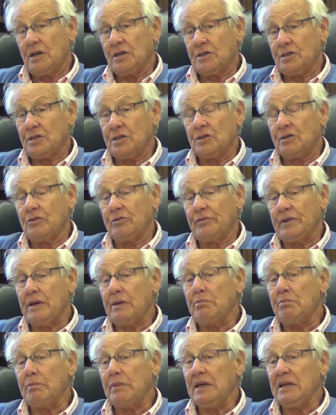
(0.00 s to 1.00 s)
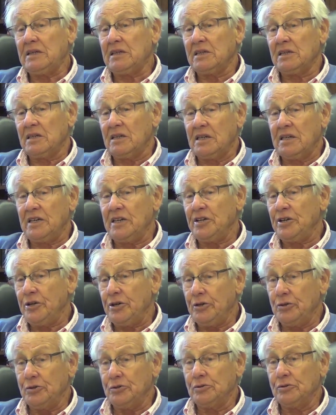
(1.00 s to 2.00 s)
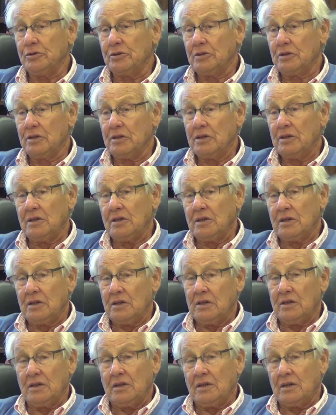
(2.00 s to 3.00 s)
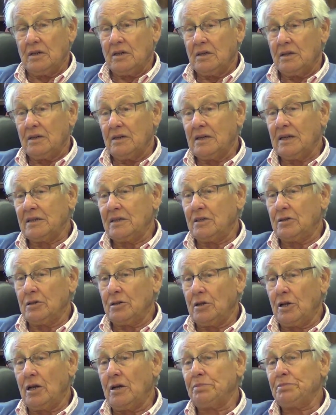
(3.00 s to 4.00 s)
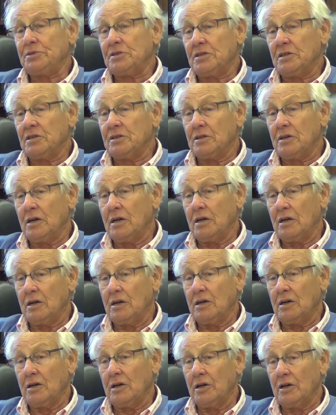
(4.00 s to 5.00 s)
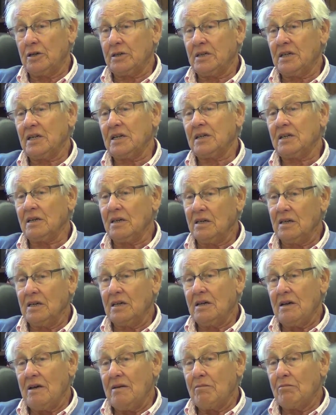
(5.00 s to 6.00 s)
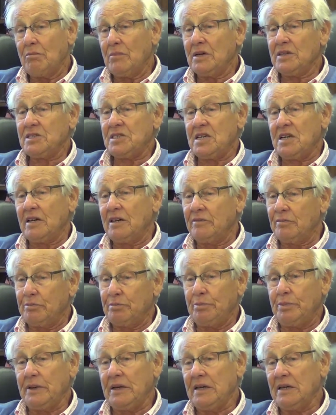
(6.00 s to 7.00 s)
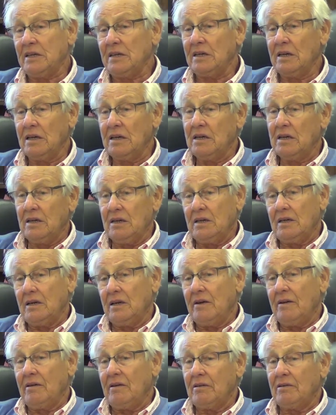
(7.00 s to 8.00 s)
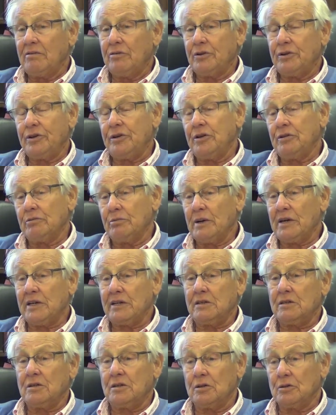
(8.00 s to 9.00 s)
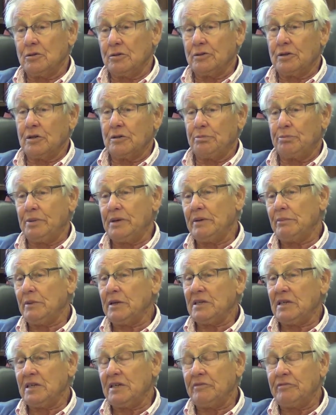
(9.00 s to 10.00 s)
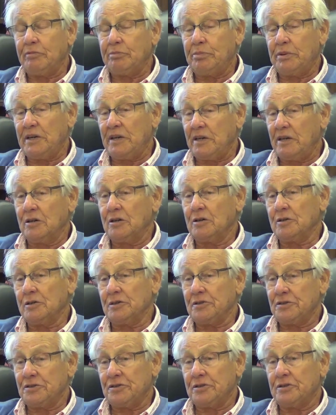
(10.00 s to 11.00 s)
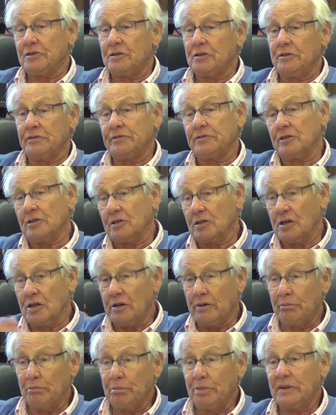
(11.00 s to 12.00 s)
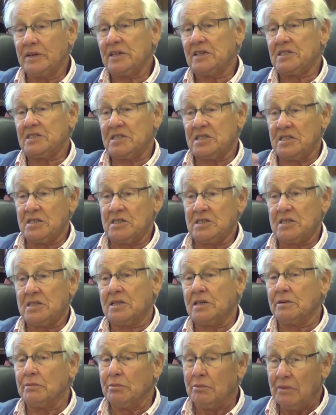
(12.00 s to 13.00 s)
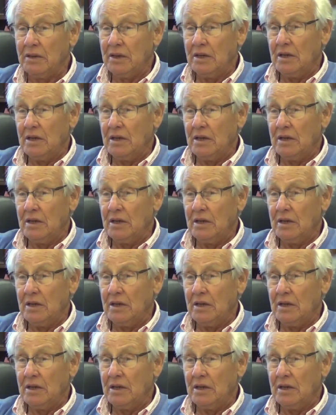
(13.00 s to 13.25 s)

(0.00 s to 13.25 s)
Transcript: So we immediately knew that the lobster clotting must have been what you might call the primitive precursor of the complex system